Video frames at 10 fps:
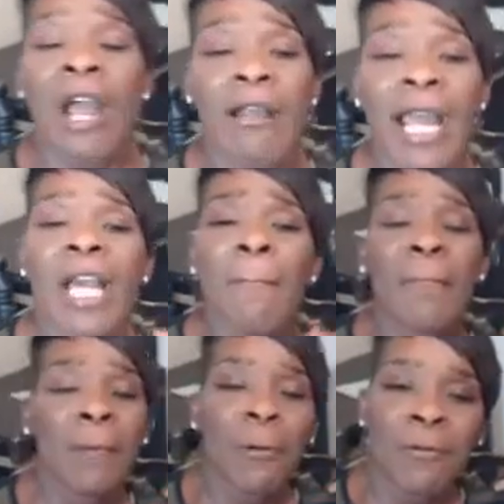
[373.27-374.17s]
All right,
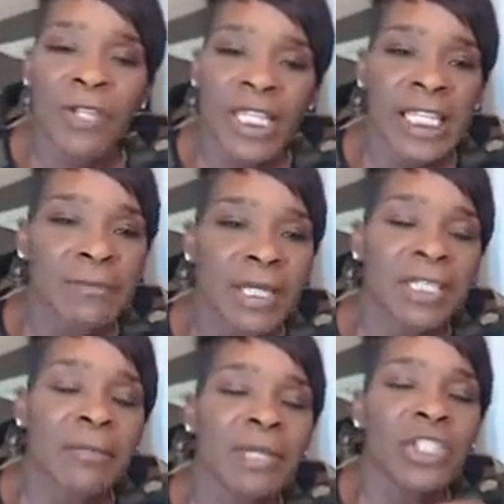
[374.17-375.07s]
memorabilia is meant
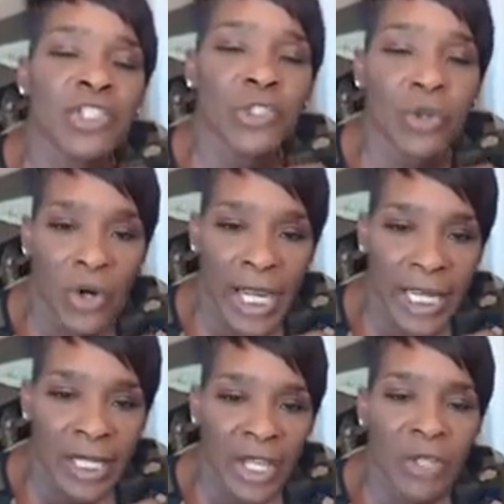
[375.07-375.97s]
to be
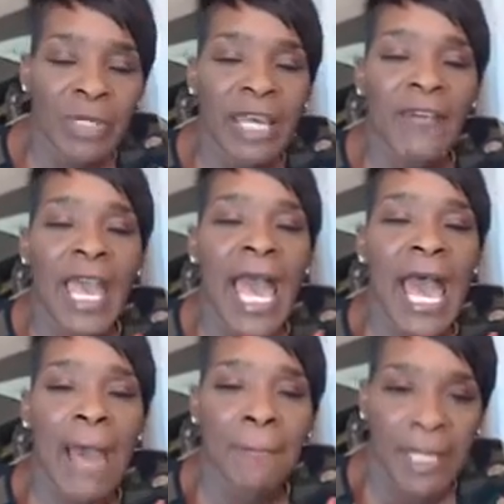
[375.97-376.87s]
enjoyed. You want to have
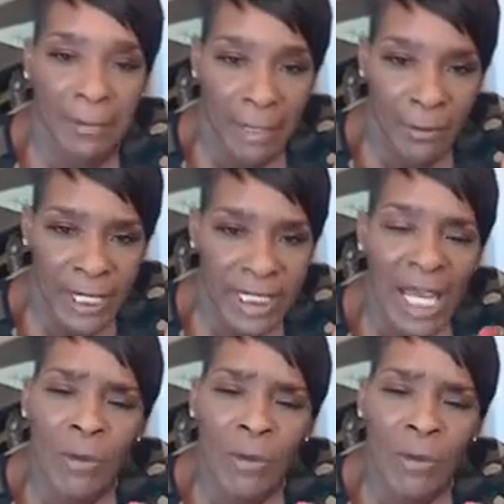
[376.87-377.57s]
happy memories.